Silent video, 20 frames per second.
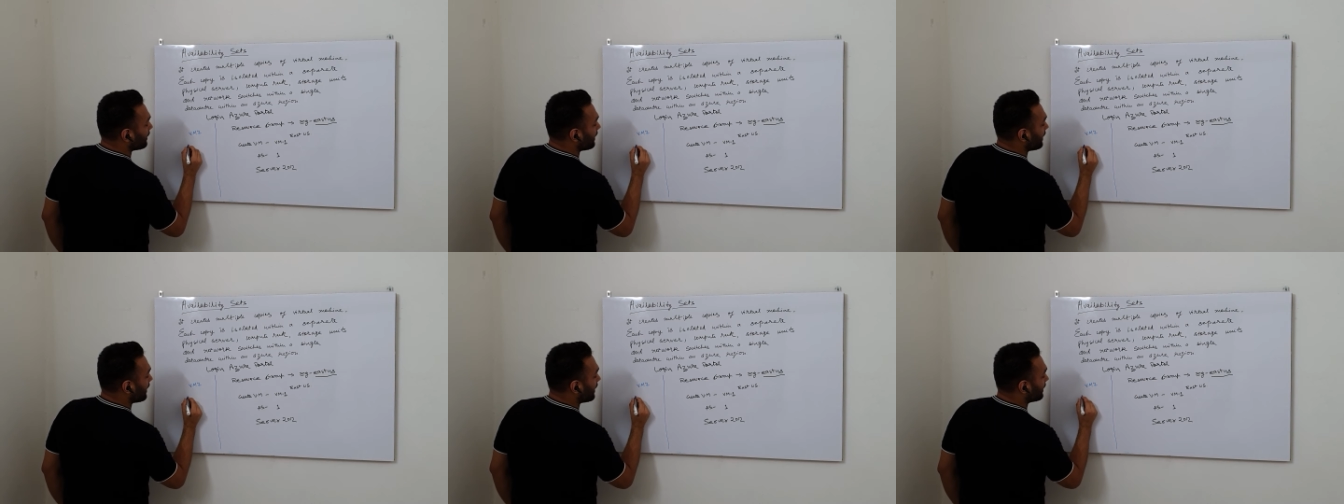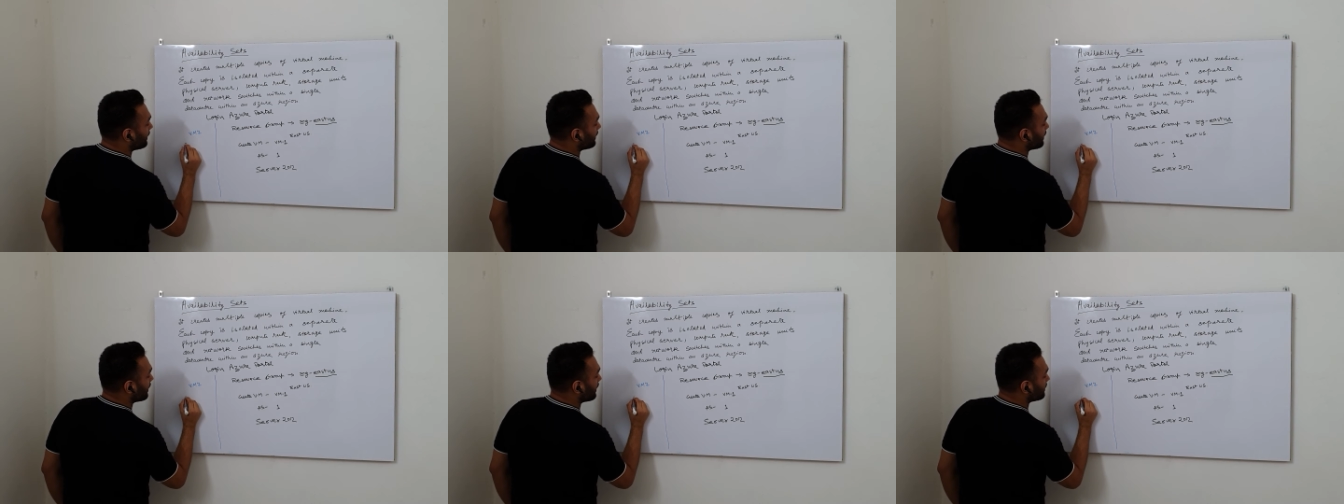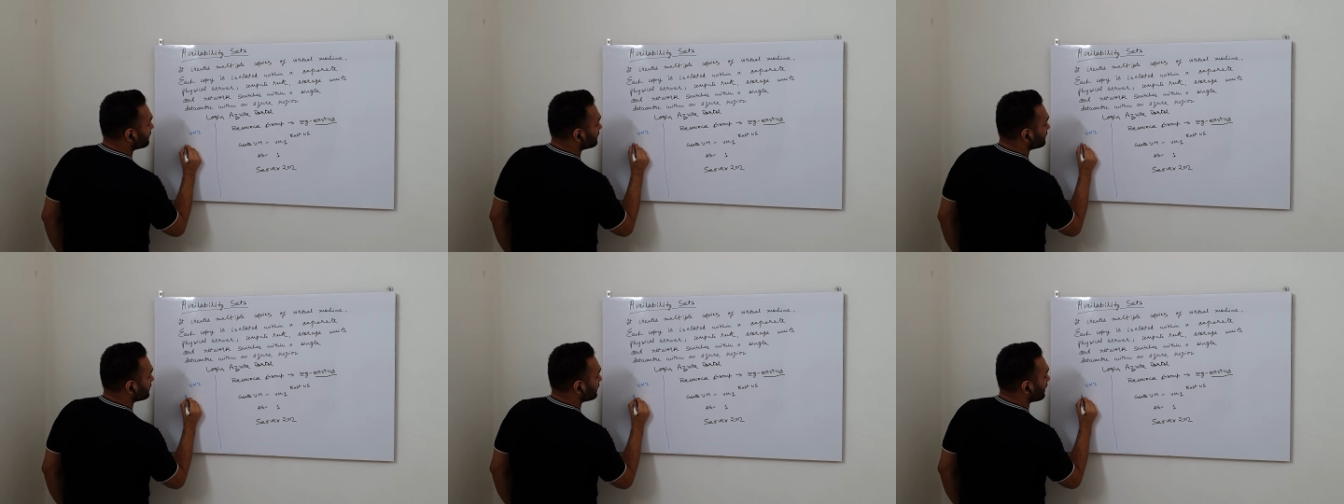and I
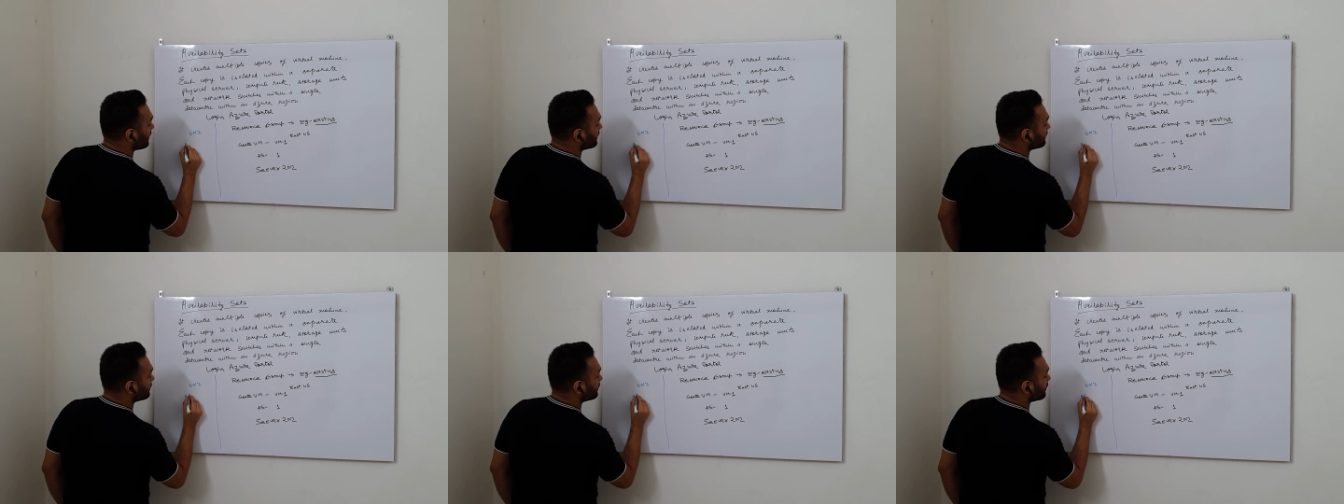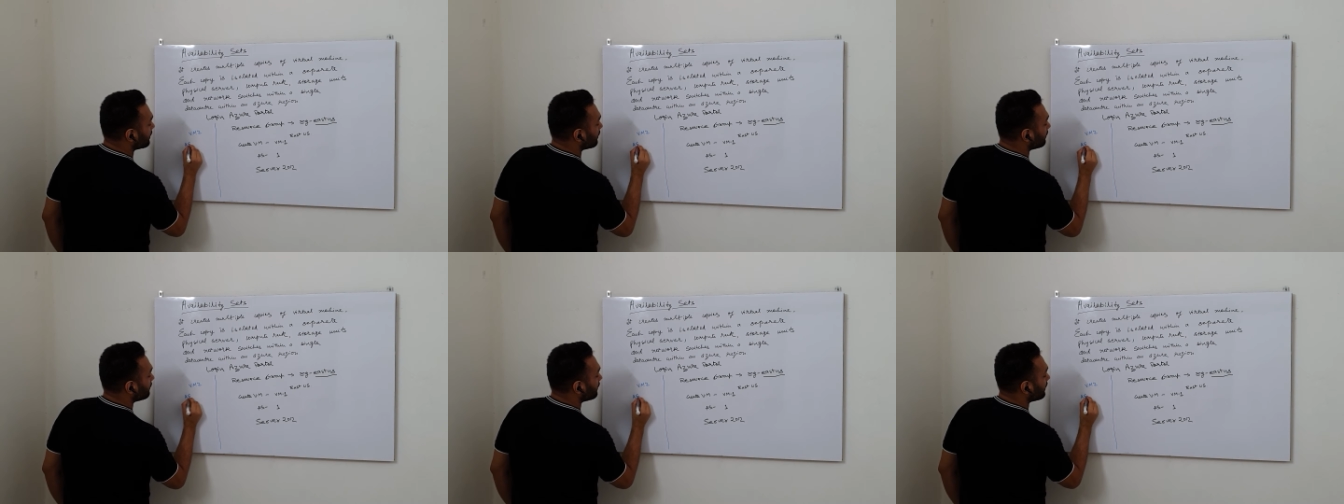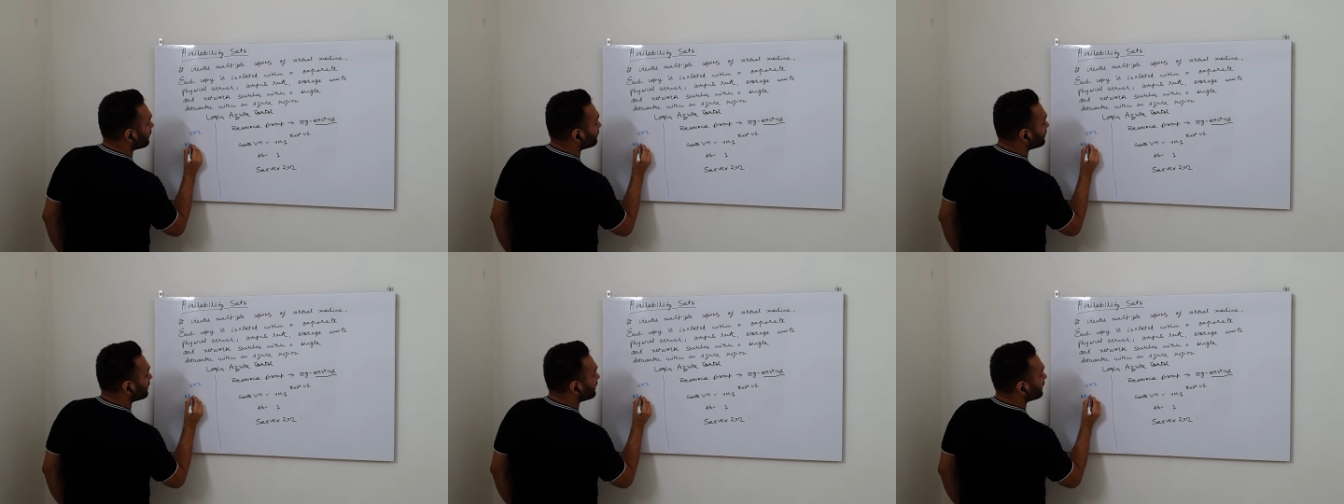select the
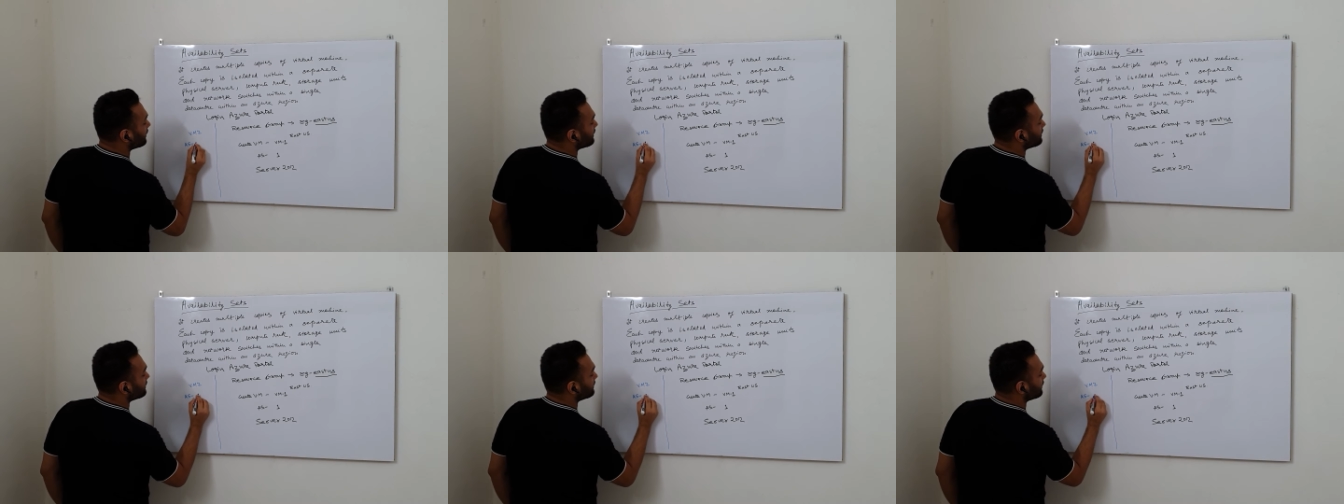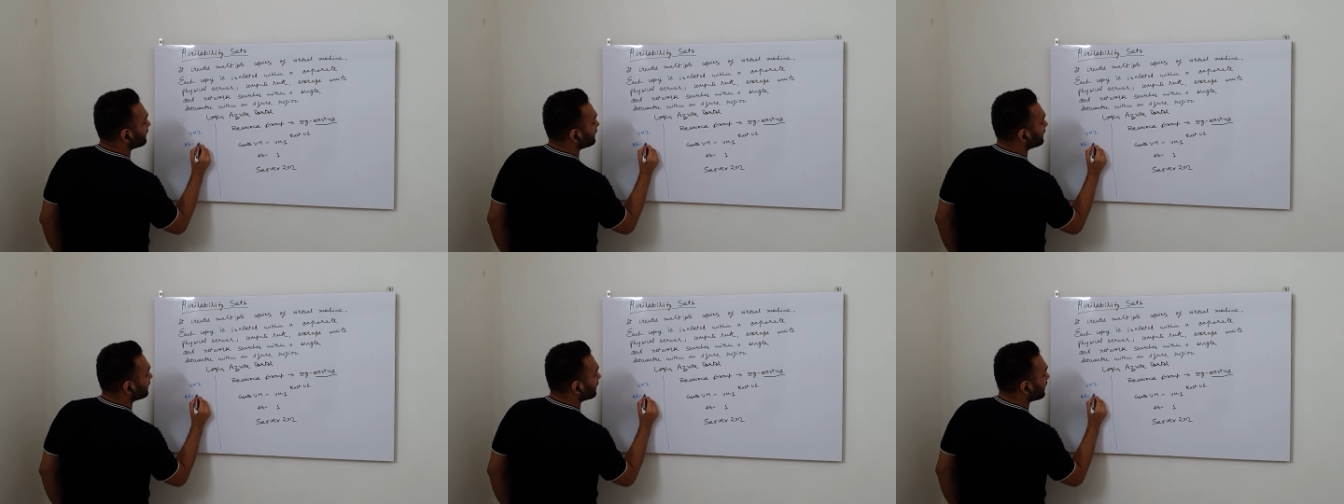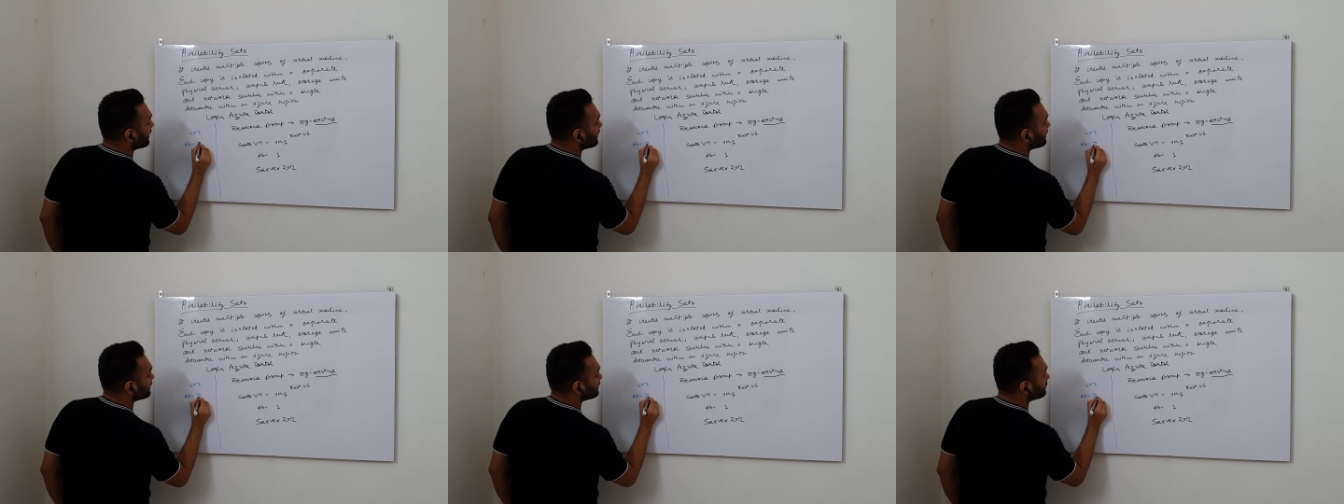availability set
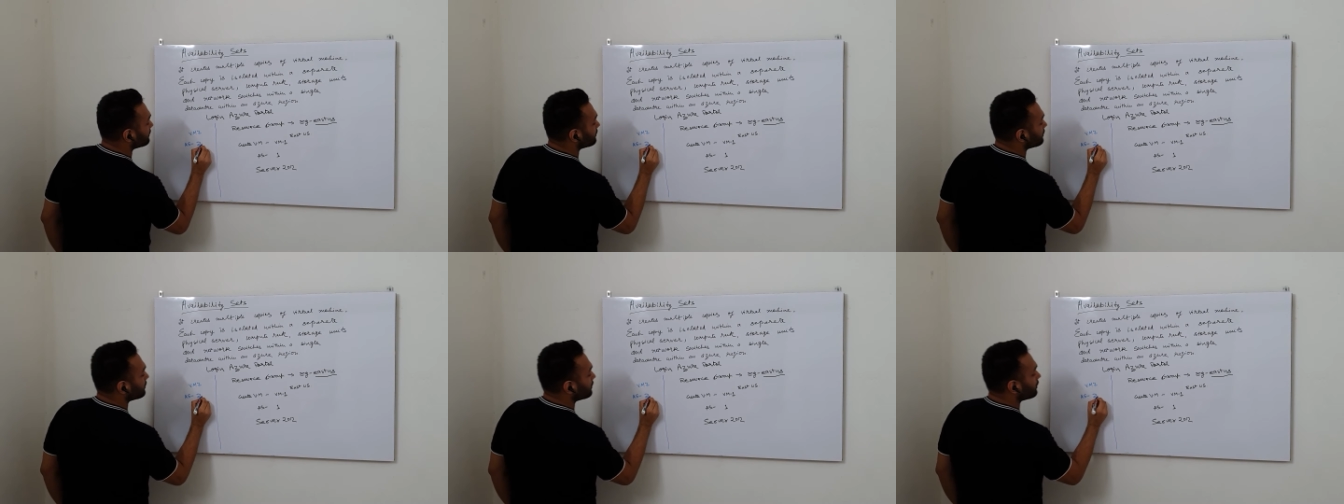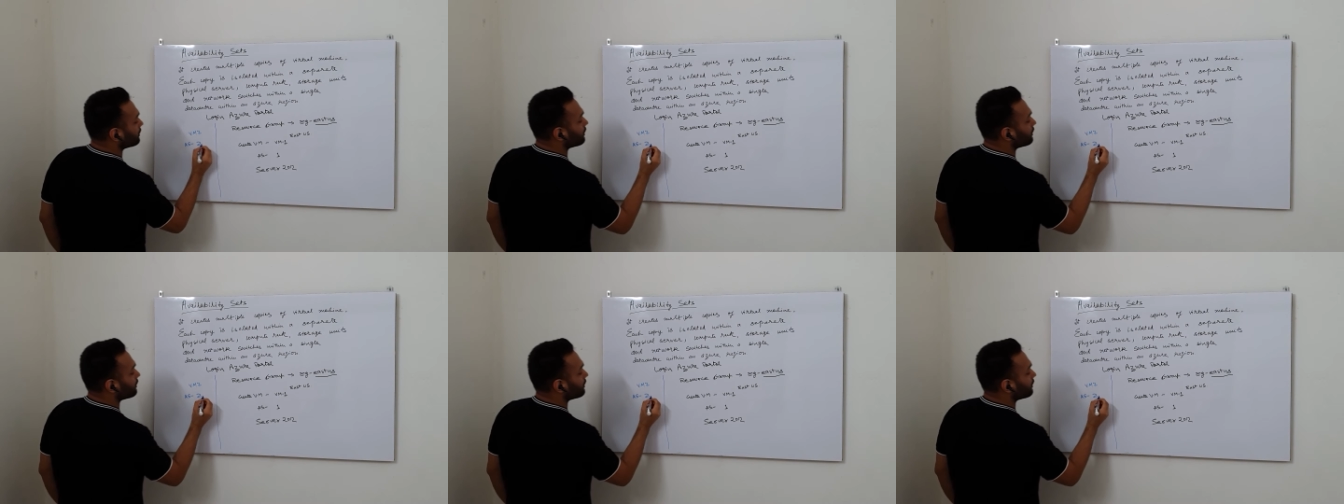as